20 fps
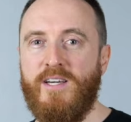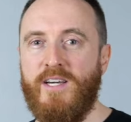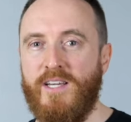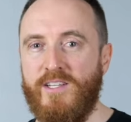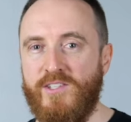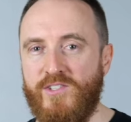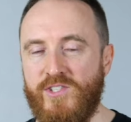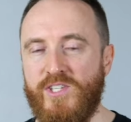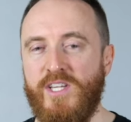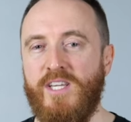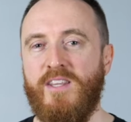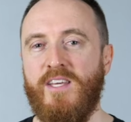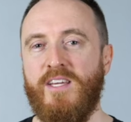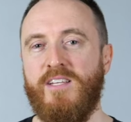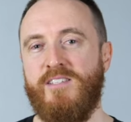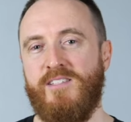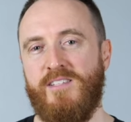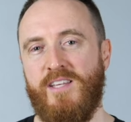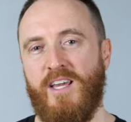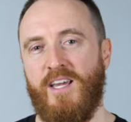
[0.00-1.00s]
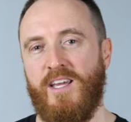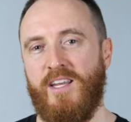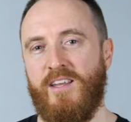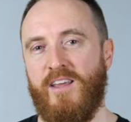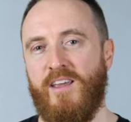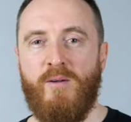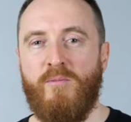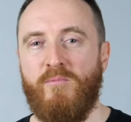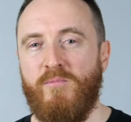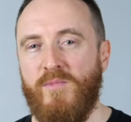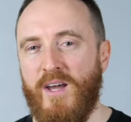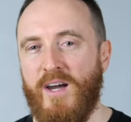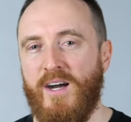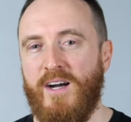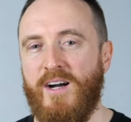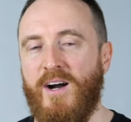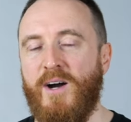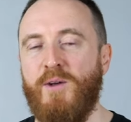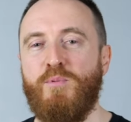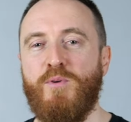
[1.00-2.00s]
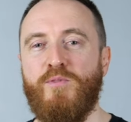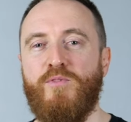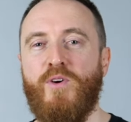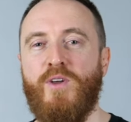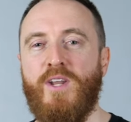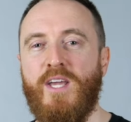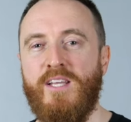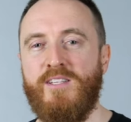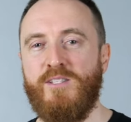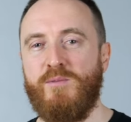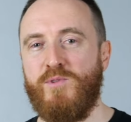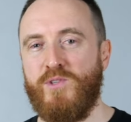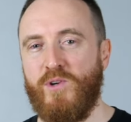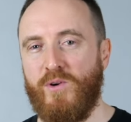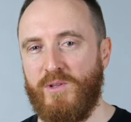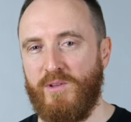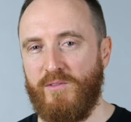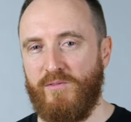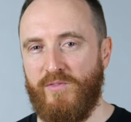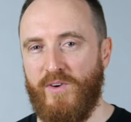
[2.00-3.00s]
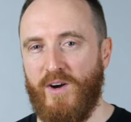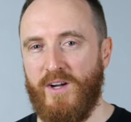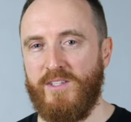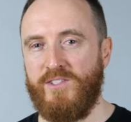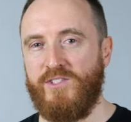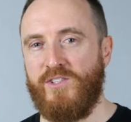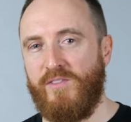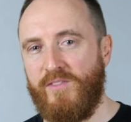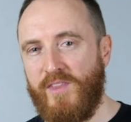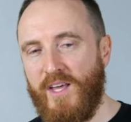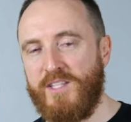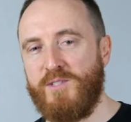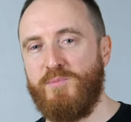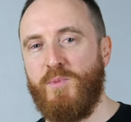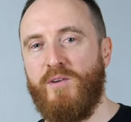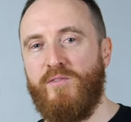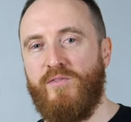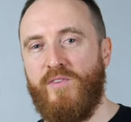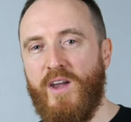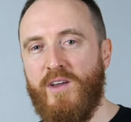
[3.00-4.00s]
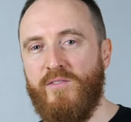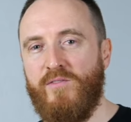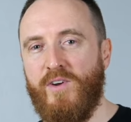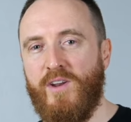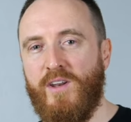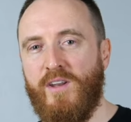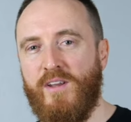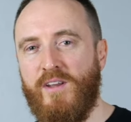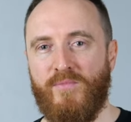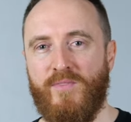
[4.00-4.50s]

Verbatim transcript: And she then said, nah, I'd prefer to eat some chocolate fudge, that's my favorite.